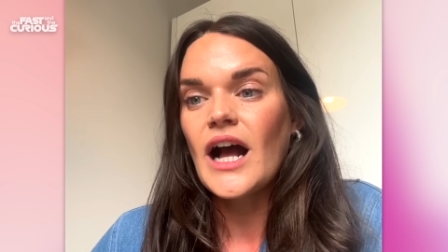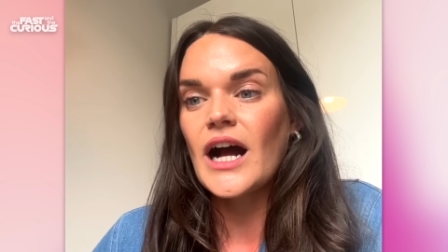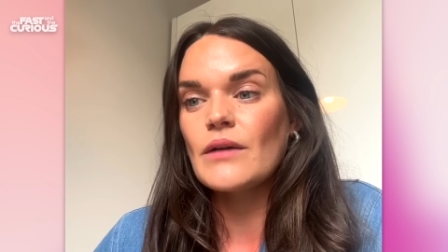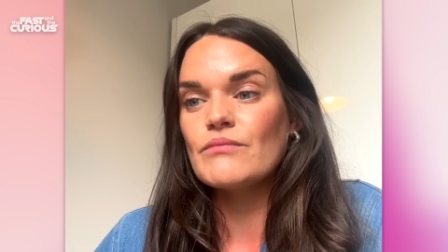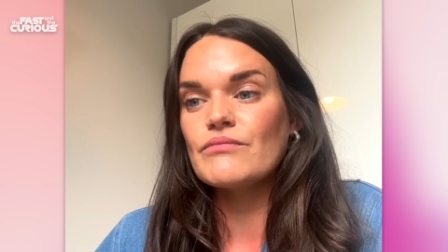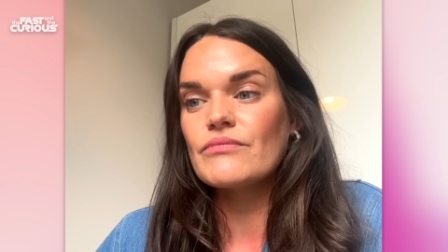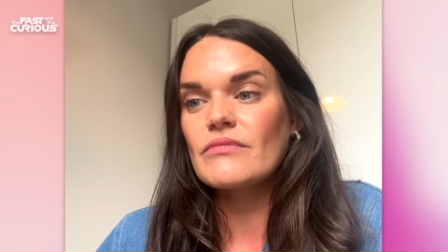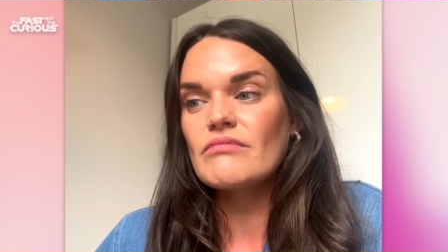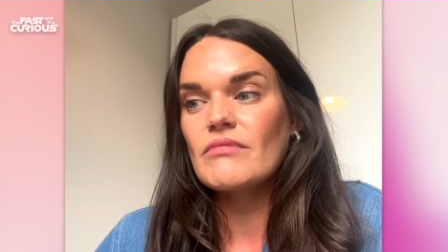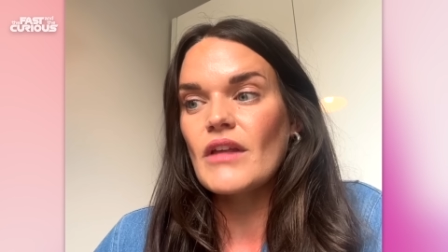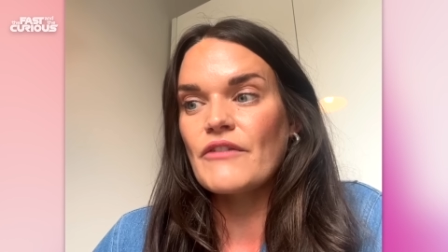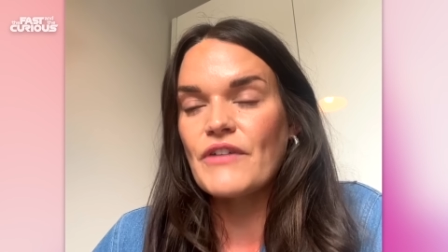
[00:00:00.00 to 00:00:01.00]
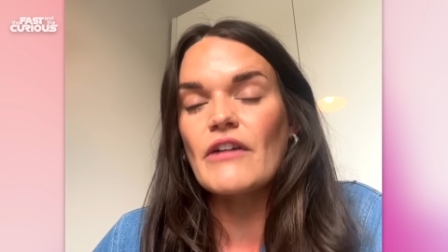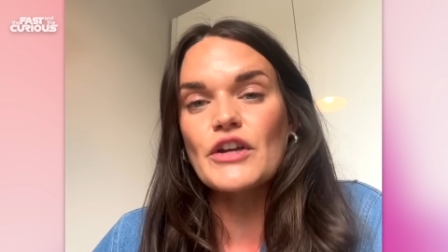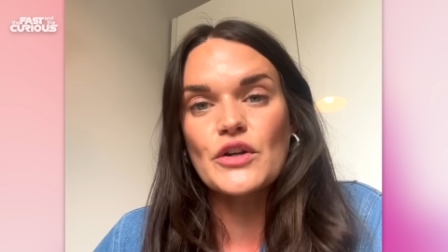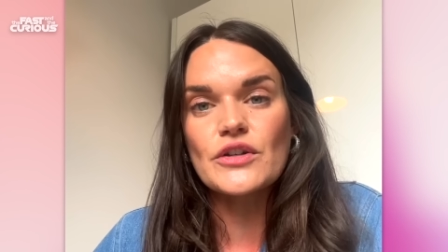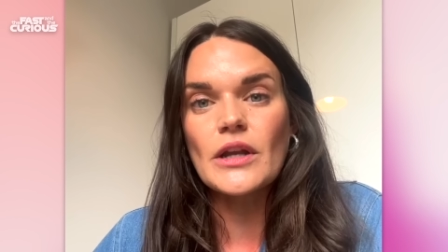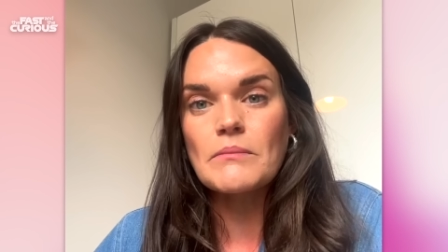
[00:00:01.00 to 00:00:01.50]
Um, a very
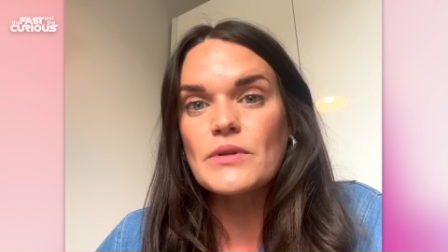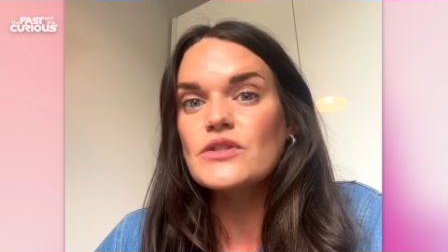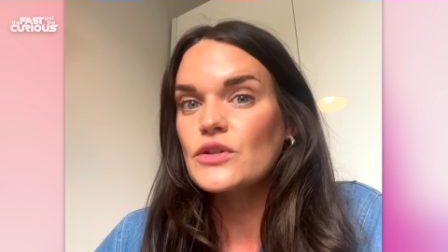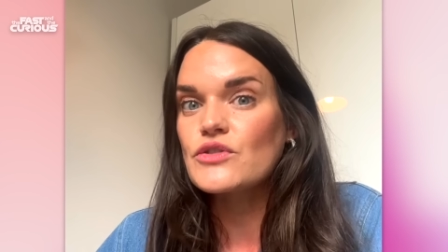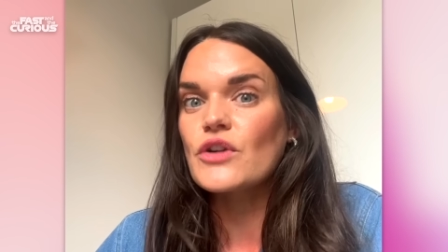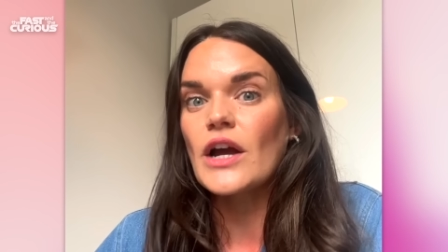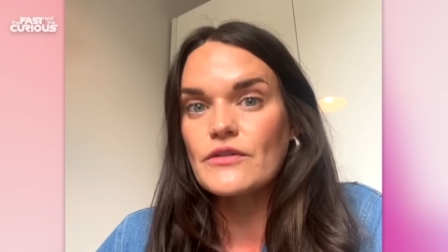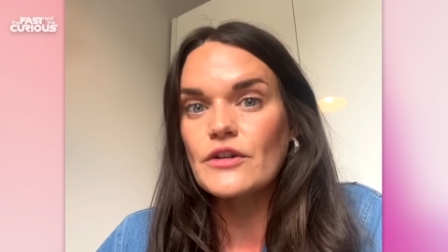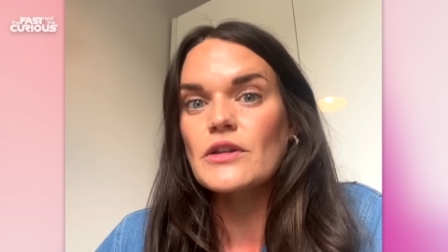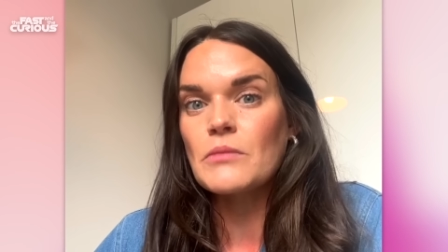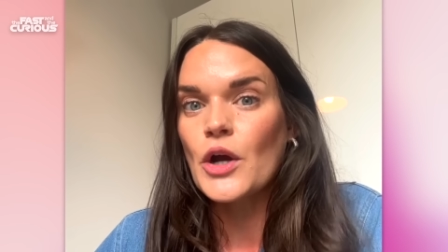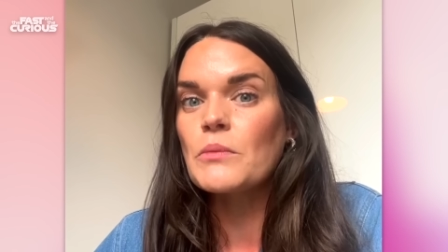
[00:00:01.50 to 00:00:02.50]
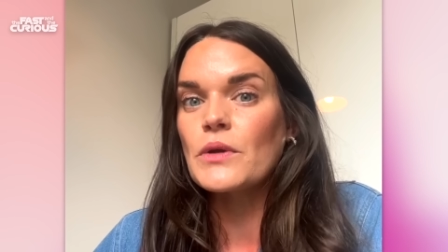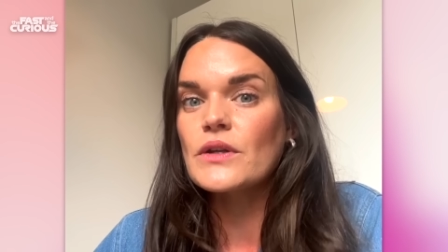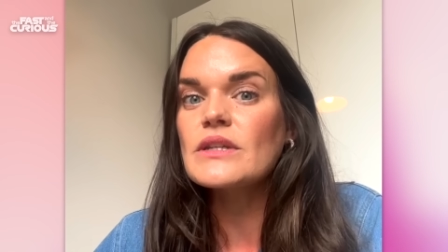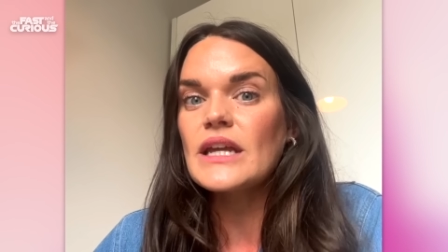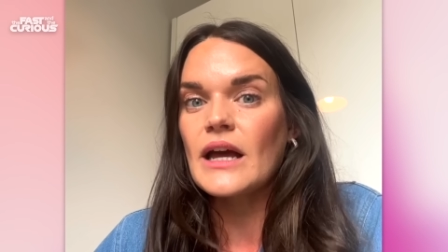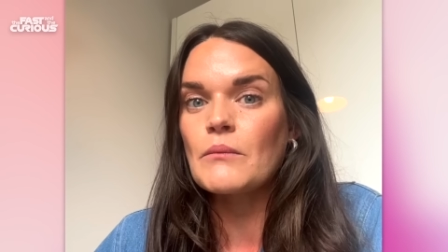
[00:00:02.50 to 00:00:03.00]
good number two driver at the
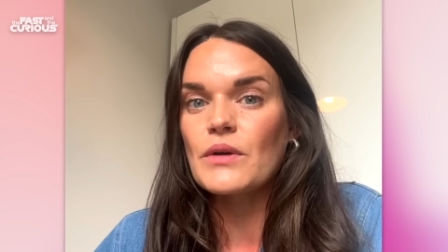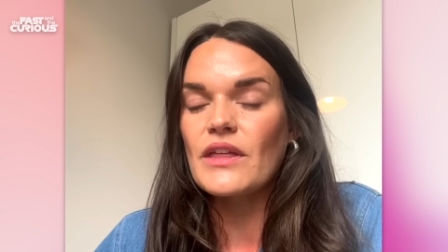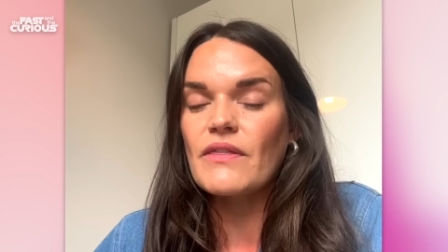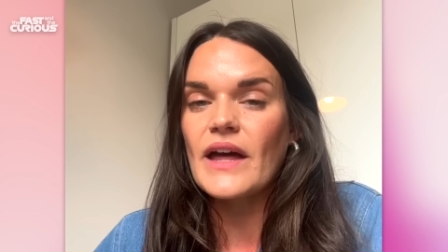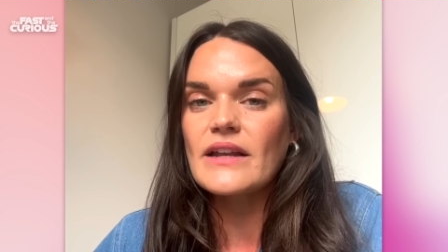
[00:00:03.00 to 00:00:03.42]
moment and um, within